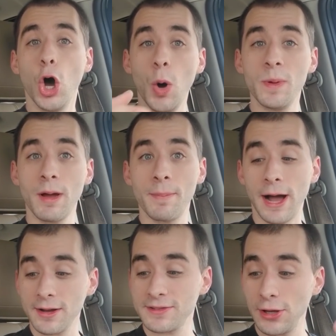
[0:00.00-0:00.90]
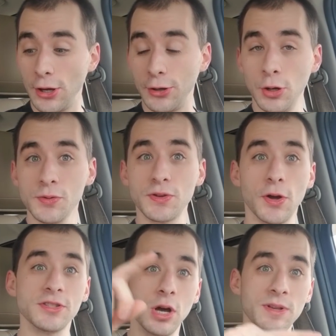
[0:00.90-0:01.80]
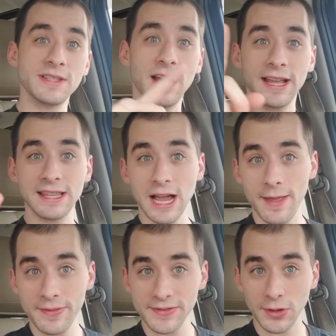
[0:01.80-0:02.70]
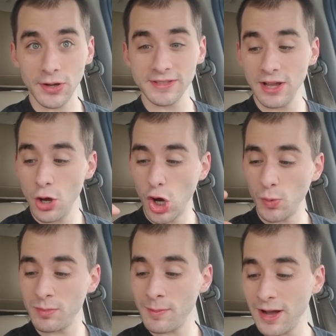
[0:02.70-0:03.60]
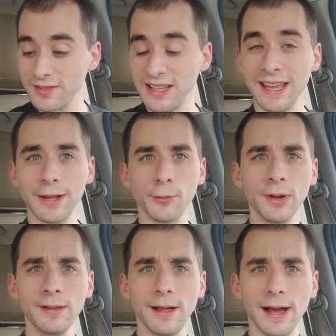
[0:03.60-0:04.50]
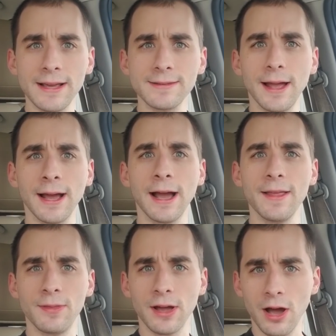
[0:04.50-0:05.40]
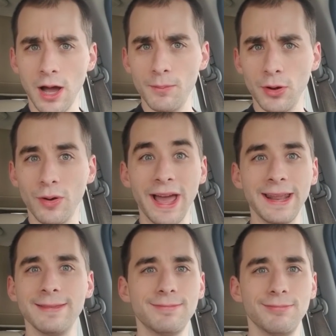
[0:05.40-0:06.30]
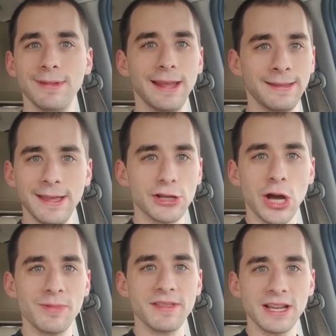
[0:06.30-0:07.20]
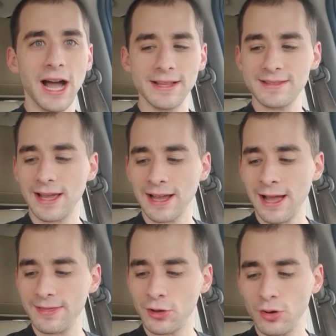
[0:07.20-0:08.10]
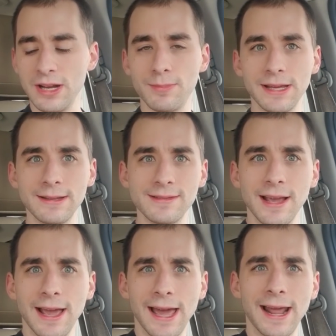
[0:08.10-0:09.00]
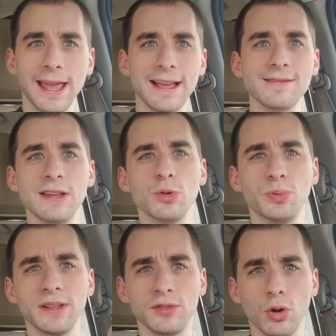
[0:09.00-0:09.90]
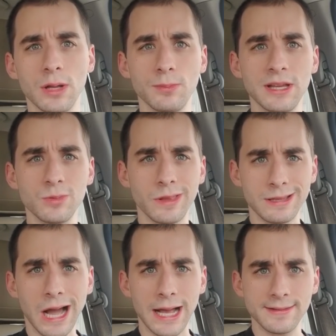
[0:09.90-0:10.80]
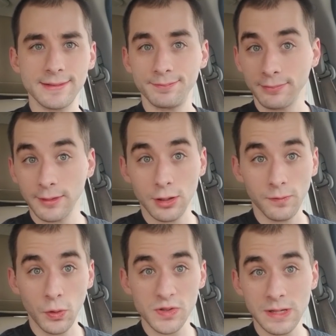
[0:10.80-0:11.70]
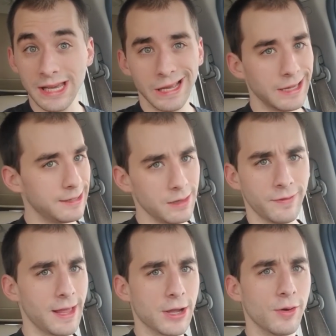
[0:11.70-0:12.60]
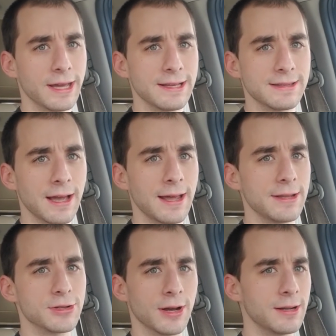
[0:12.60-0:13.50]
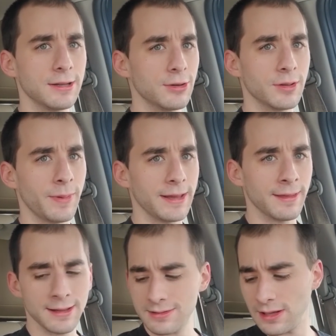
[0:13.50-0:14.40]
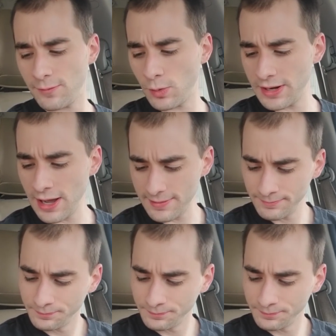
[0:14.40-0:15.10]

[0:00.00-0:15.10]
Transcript: open my box, no sauce, go inside, got the sauce, open my box again, realize I got the combo, and it didn't come with the Tots. I got the green beans, and I guess they replaced the green beans with the Tots. Confused me. Didn't feel like going inside and trying to, you know, debate that stuff and whatnot.